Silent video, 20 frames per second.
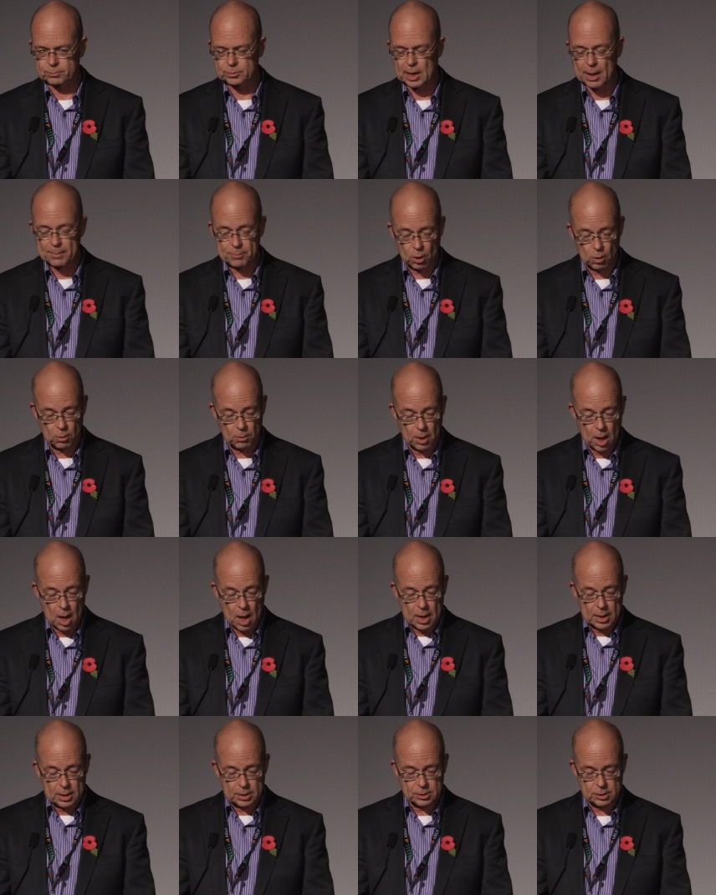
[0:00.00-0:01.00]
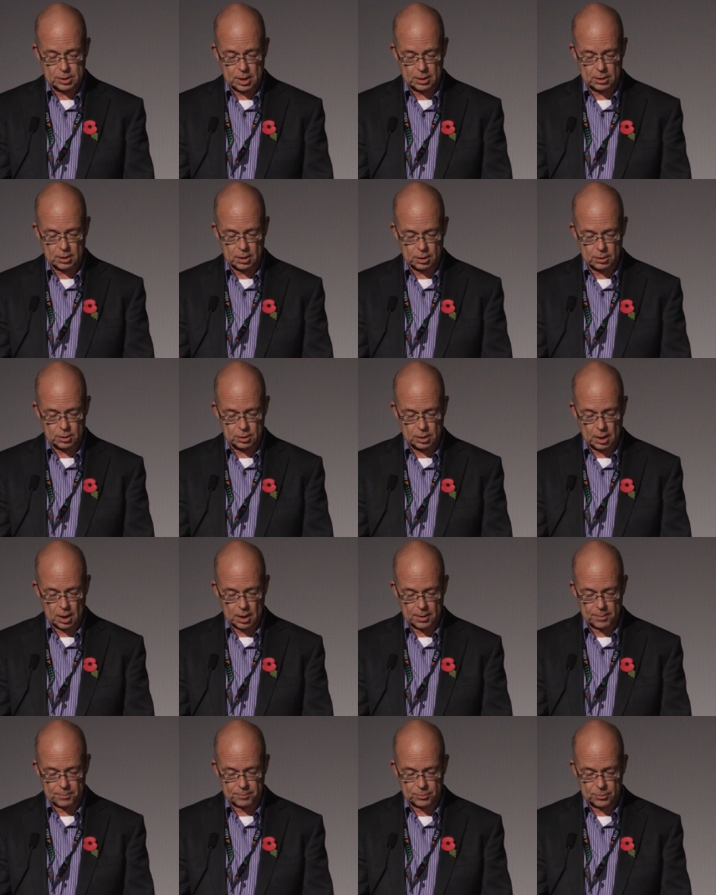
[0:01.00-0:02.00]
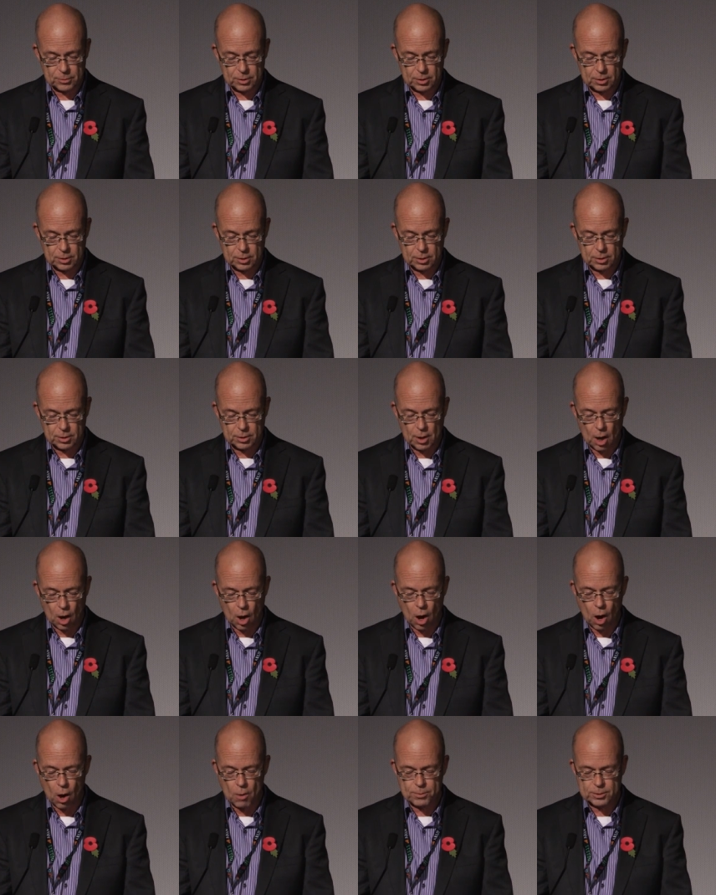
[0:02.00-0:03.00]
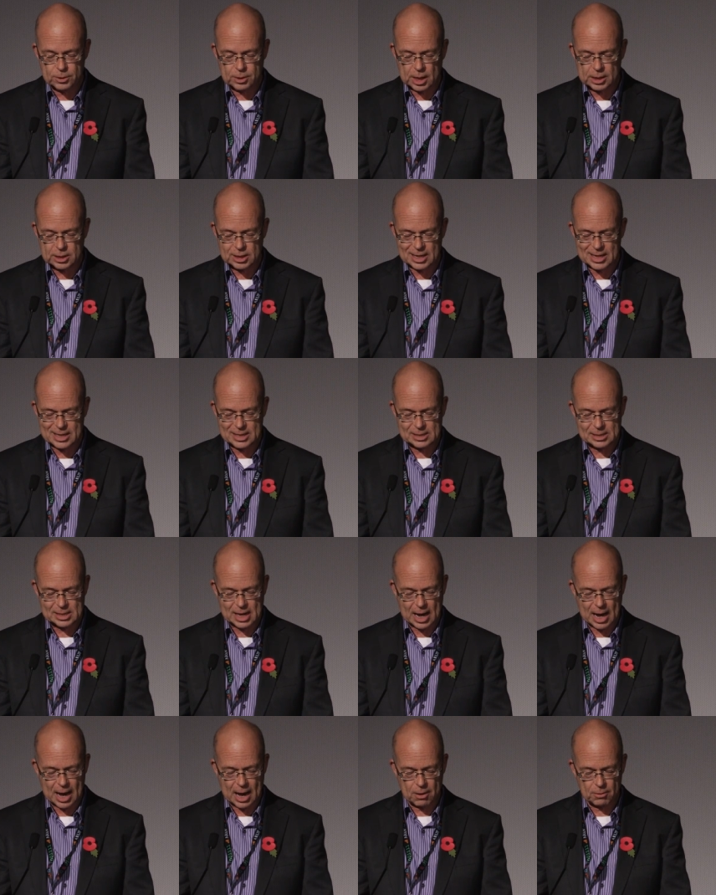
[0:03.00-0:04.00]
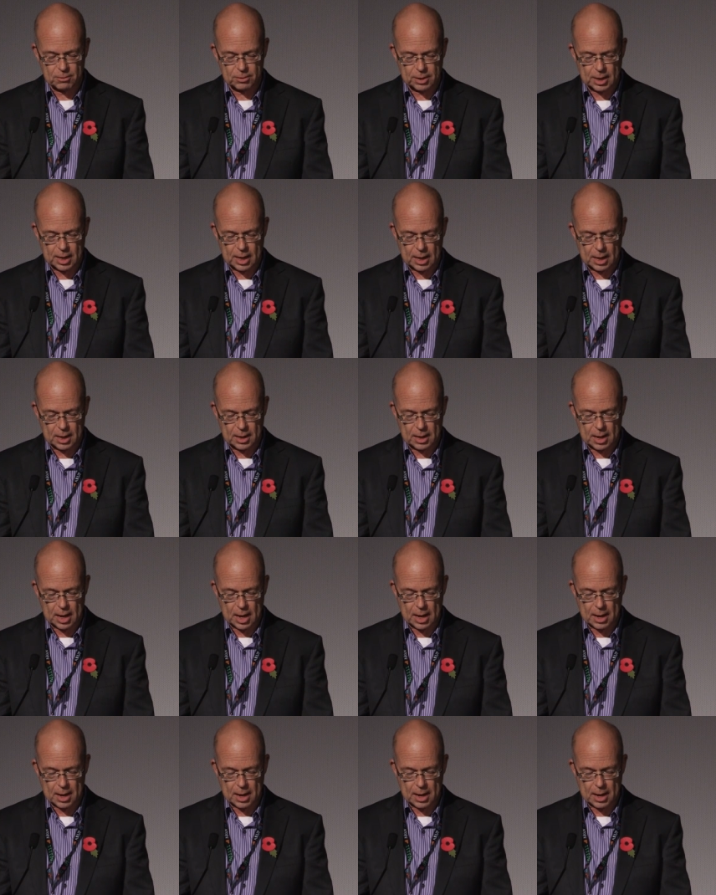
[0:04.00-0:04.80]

Tableau, he said that open data is out there,